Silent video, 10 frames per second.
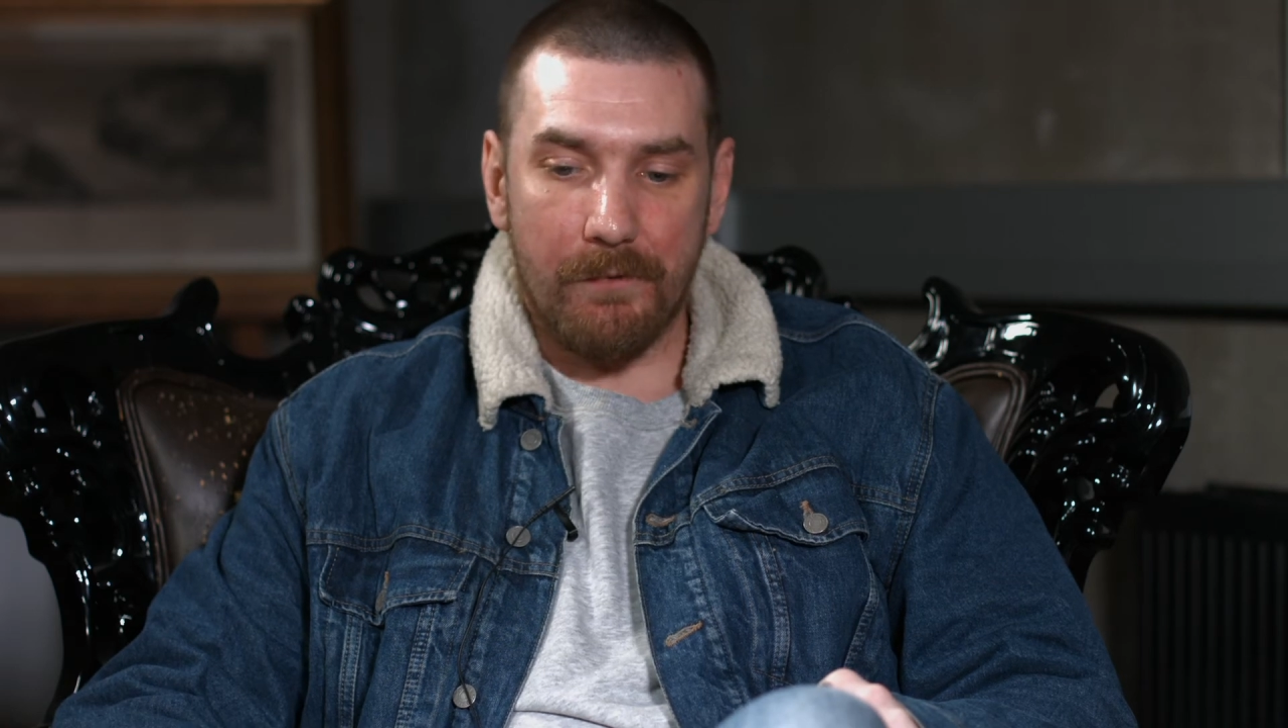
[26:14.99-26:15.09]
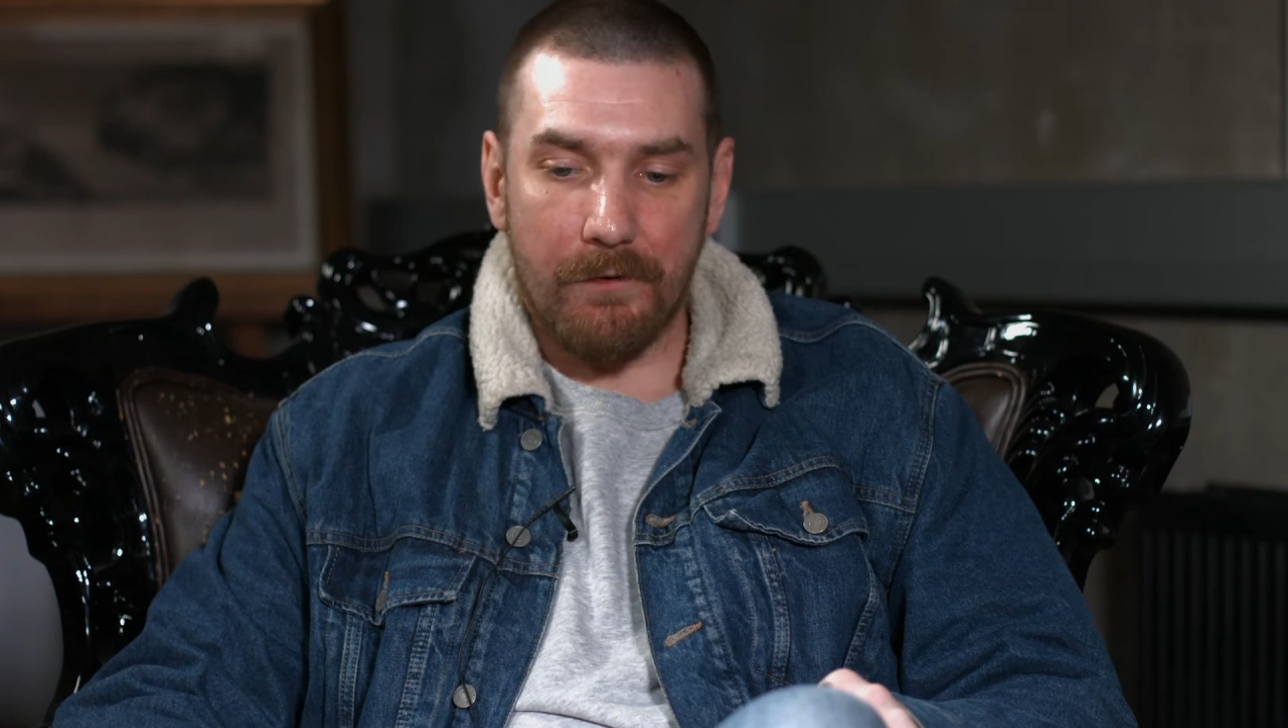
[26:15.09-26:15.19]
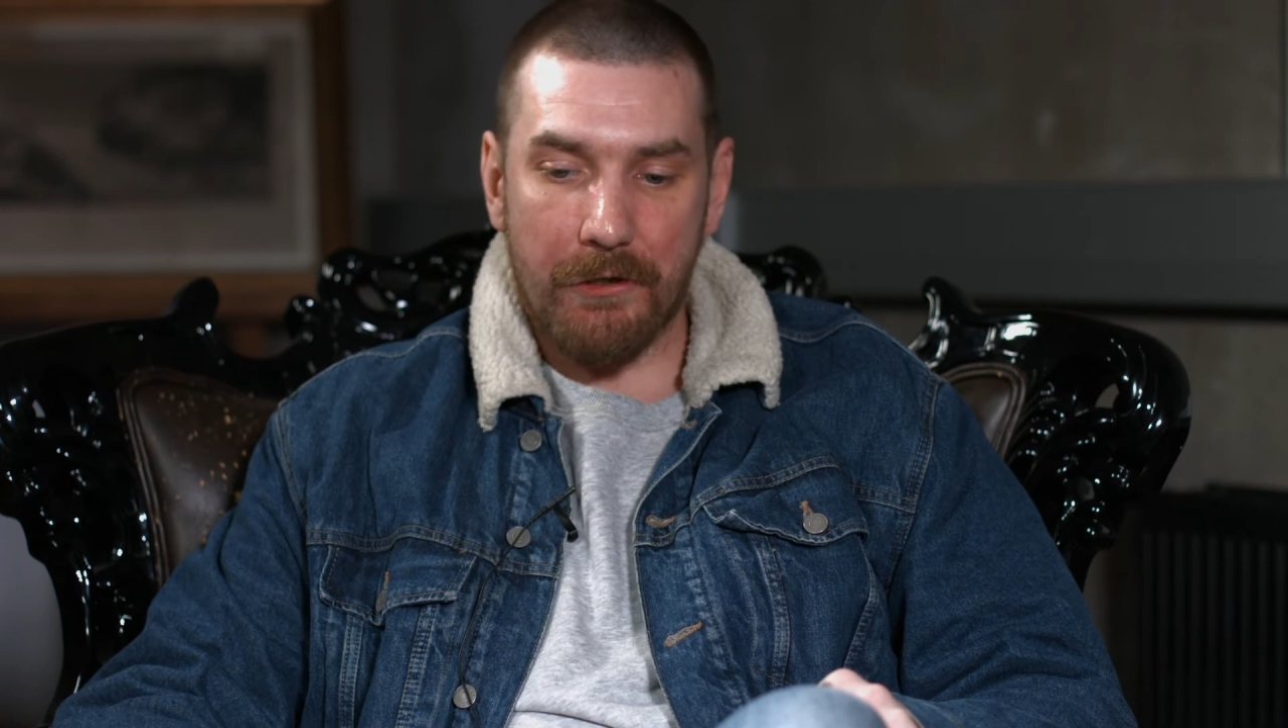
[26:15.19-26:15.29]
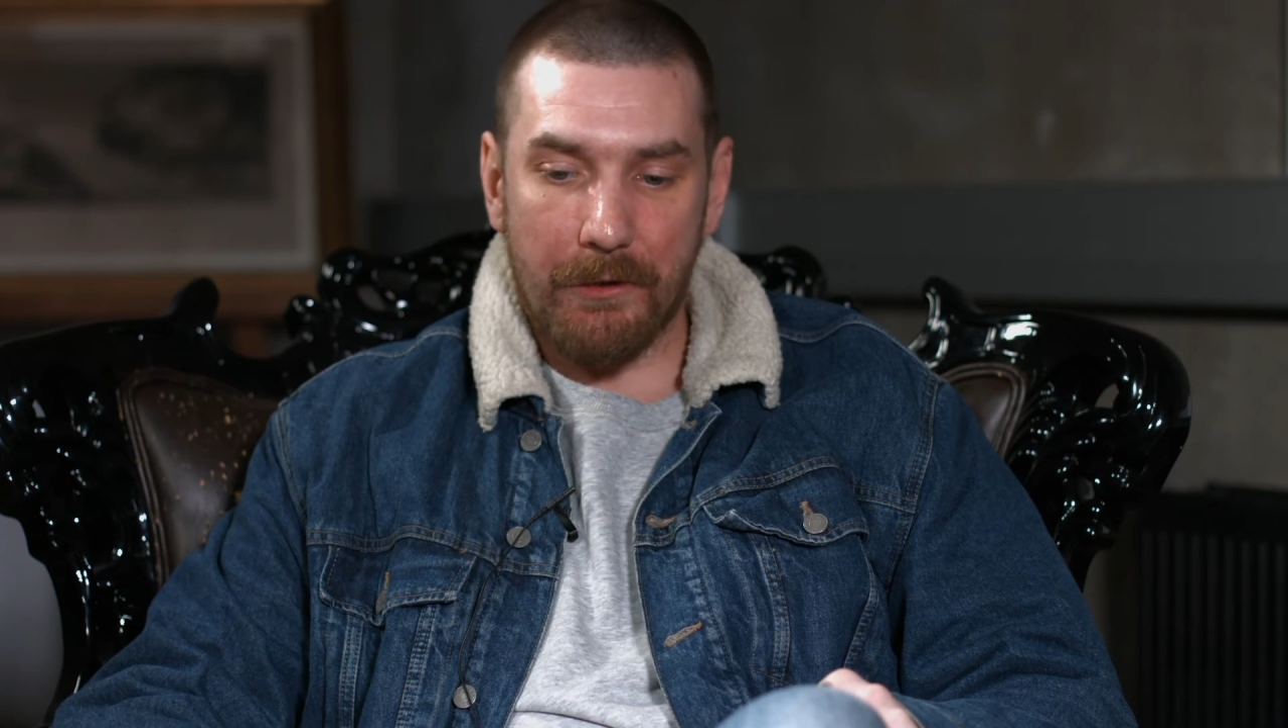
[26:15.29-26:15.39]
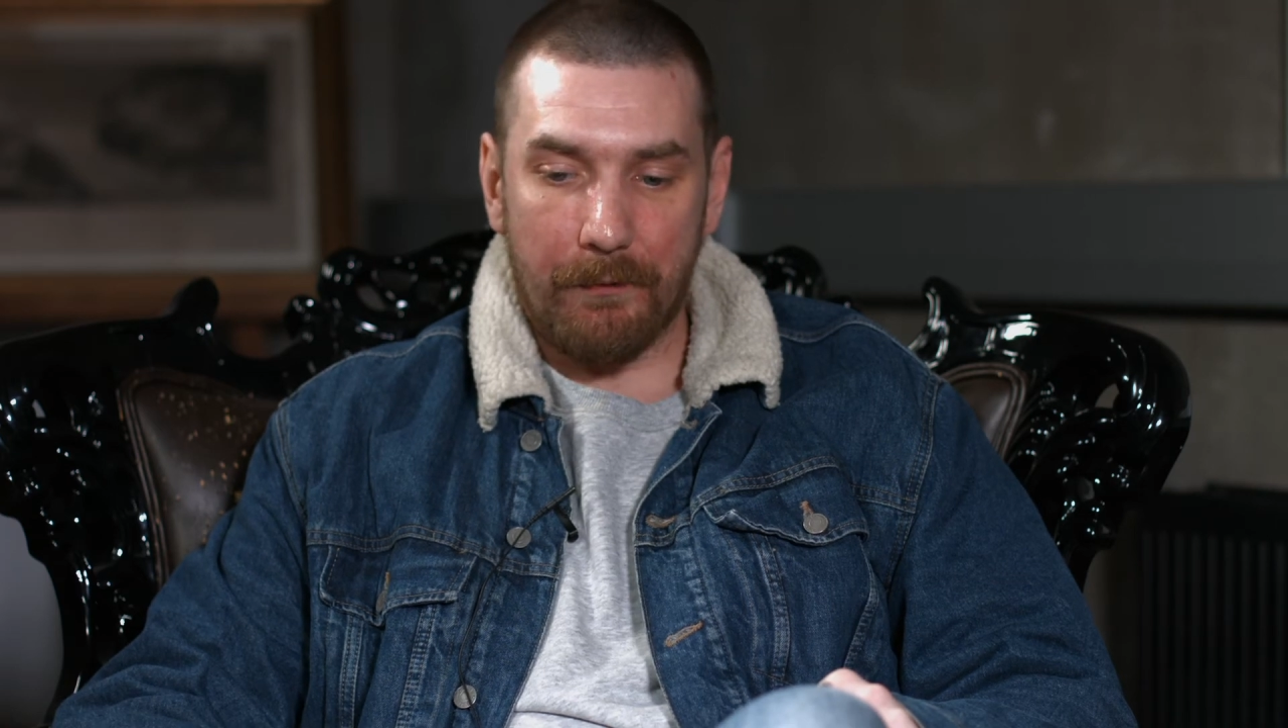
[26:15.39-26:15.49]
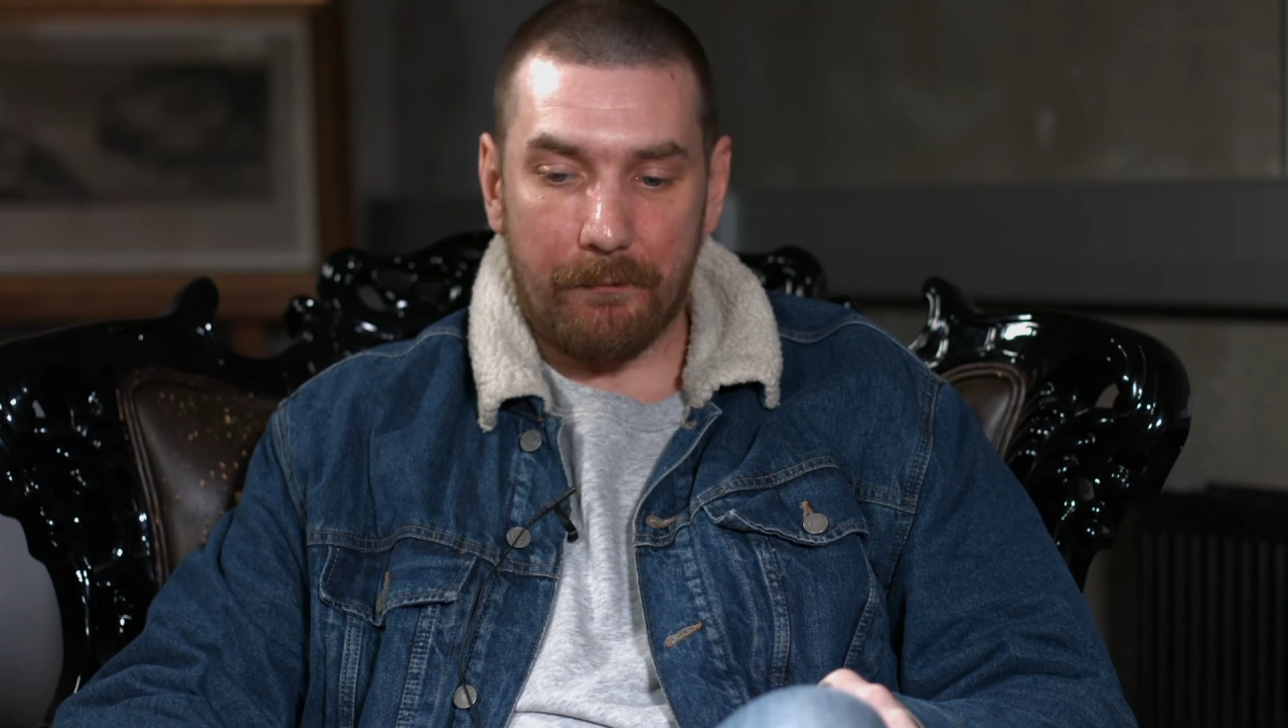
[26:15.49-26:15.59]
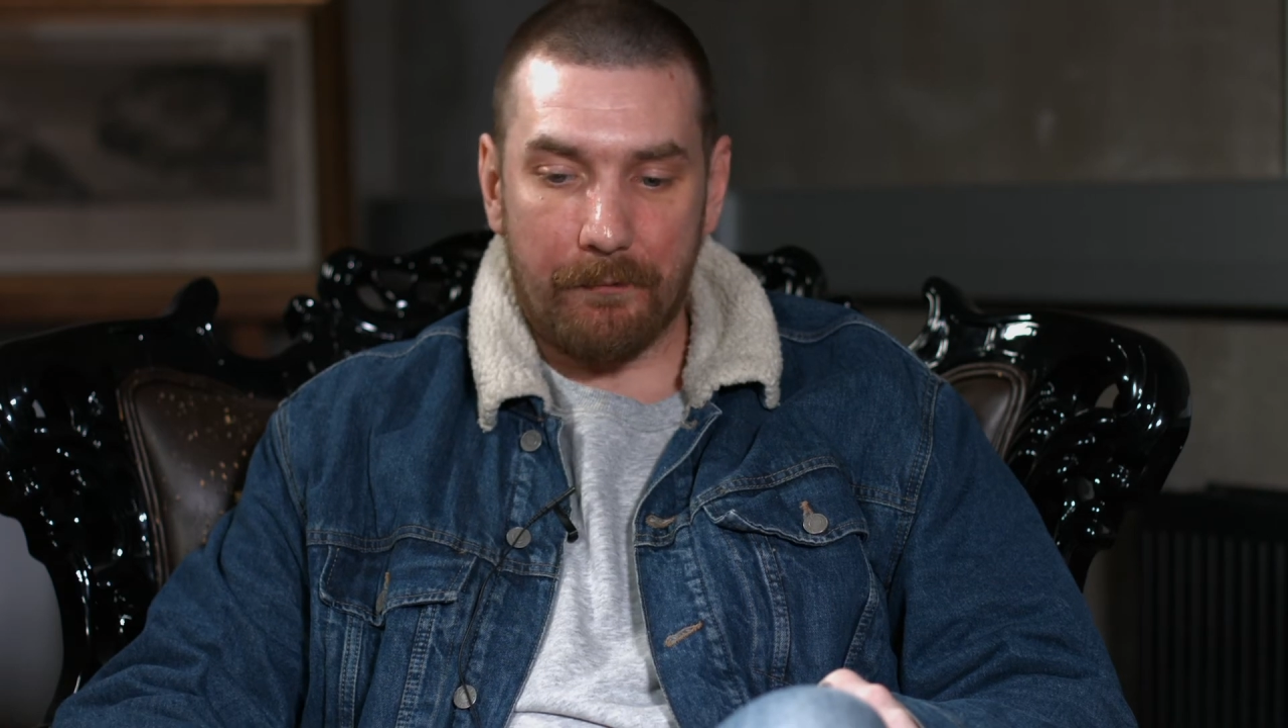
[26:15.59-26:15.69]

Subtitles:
so